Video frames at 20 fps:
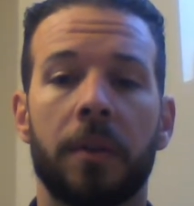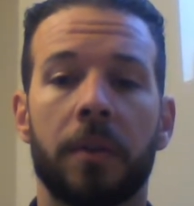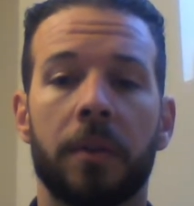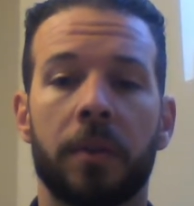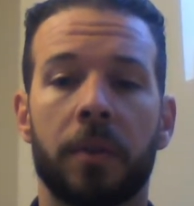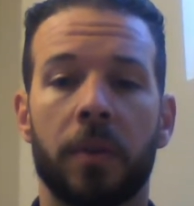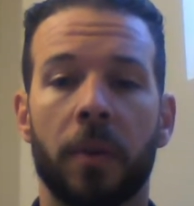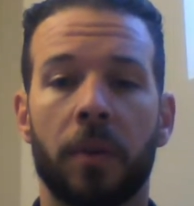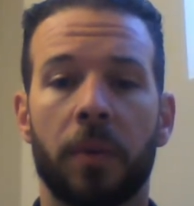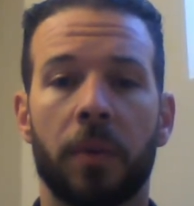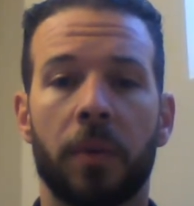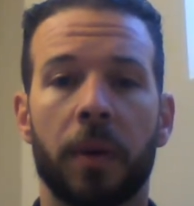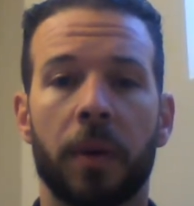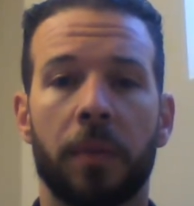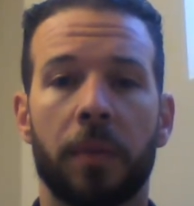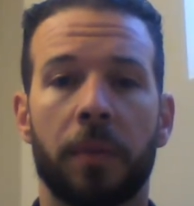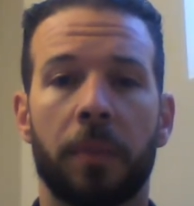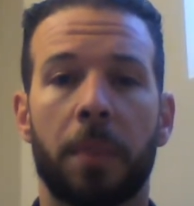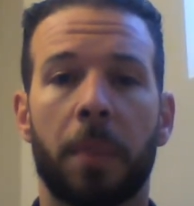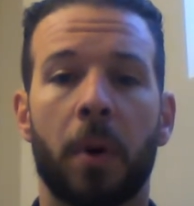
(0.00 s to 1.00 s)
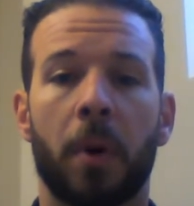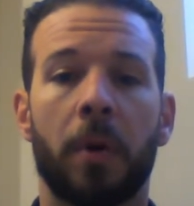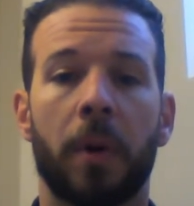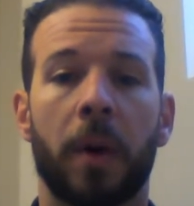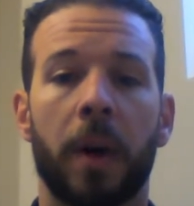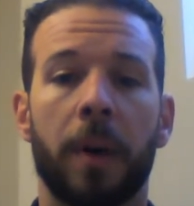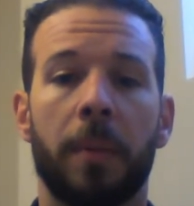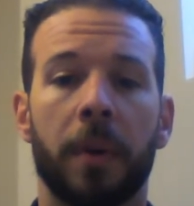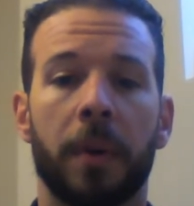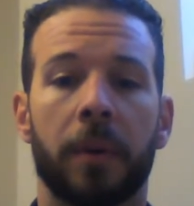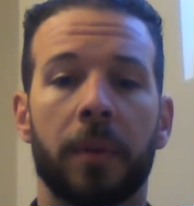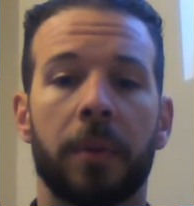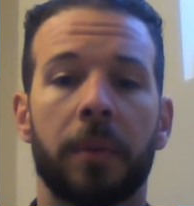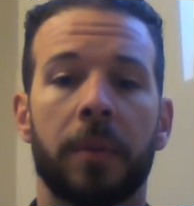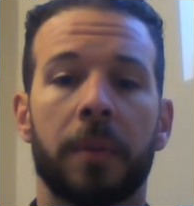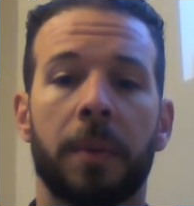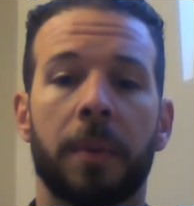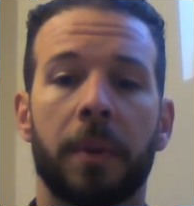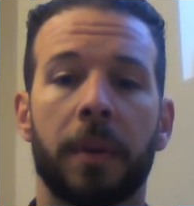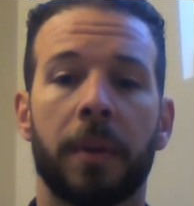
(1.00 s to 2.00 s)
So throughout the program, you'll
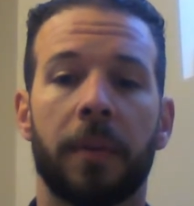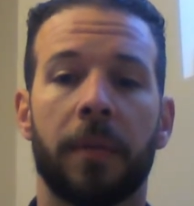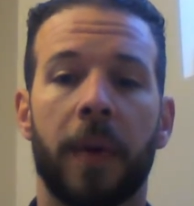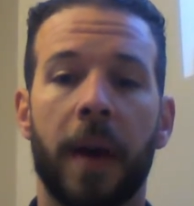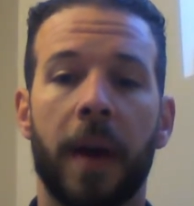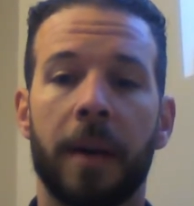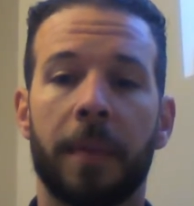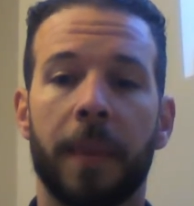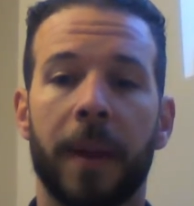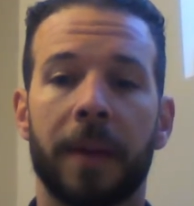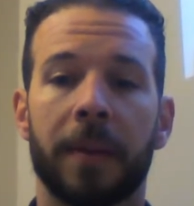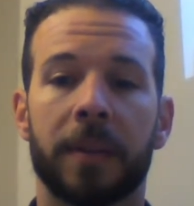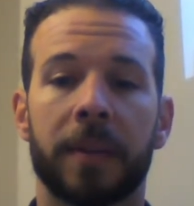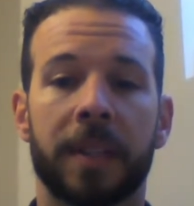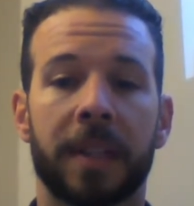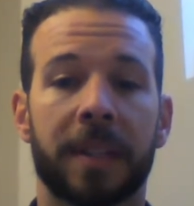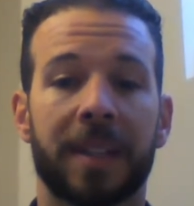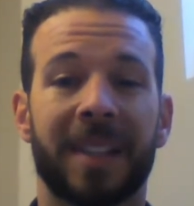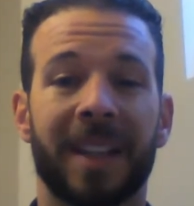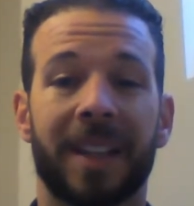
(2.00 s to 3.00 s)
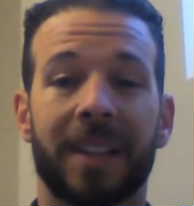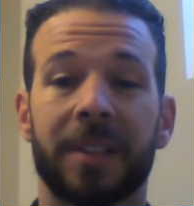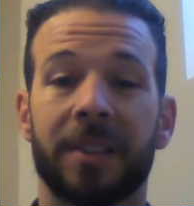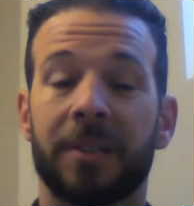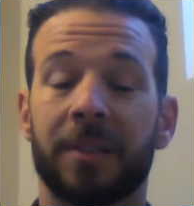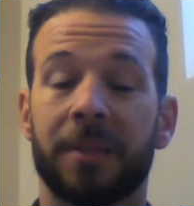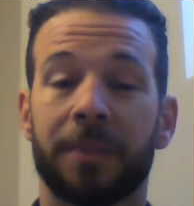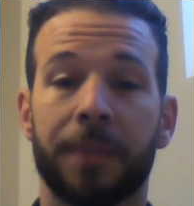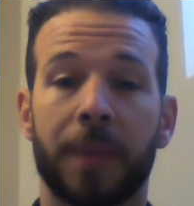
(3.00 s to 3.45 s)
typically find about 6 sections.